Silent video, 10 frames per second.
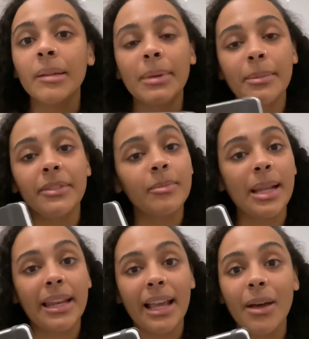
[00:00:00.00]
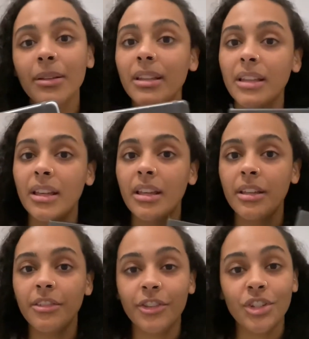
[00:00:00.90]
maybe even planning out
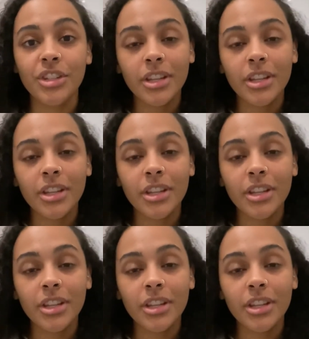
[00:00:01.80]
future